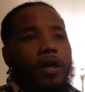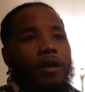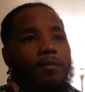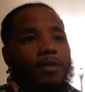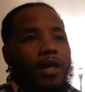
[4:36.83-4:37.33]

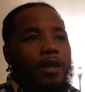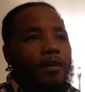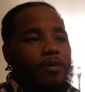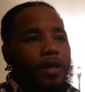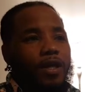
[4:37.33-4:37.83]
It's kind of
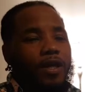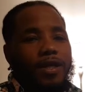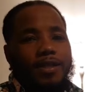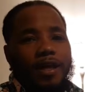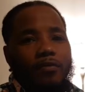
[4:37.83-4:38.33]
after you get
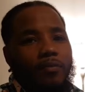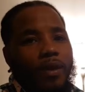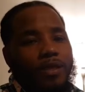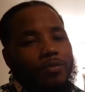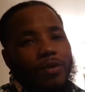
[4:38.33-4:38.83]
knocked down from
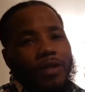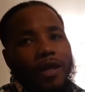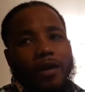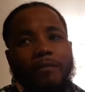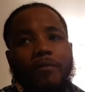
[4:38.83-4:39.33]
that, it's really
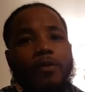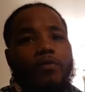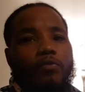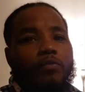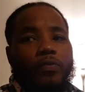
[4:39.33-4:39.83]
like
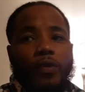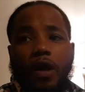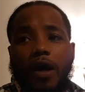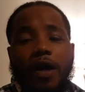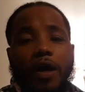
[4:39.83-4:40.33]

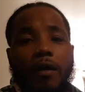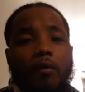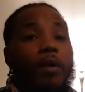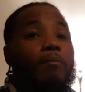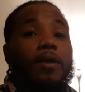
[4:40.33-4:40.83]

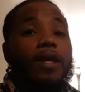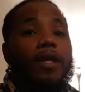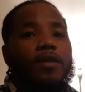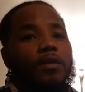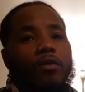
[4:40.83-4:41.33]
1
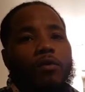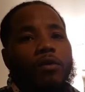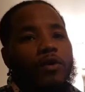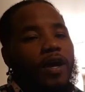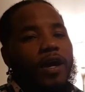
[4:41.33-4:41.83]
minute.
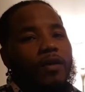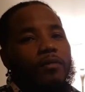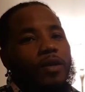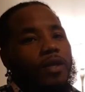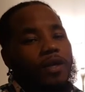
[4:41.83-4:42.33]

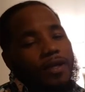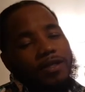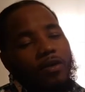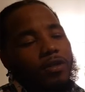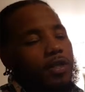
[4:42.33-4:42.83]
It's
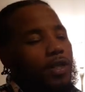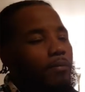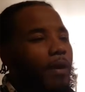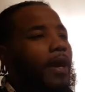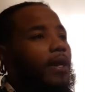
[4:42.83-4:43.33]
hard to
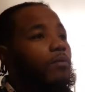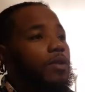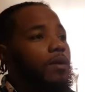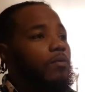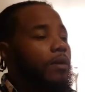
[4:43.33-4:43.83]
get back
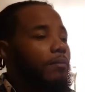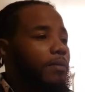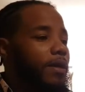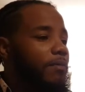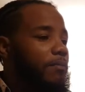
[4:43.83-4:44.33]
within 1
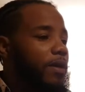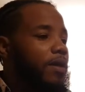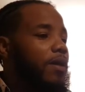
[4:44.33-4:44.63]
minute. But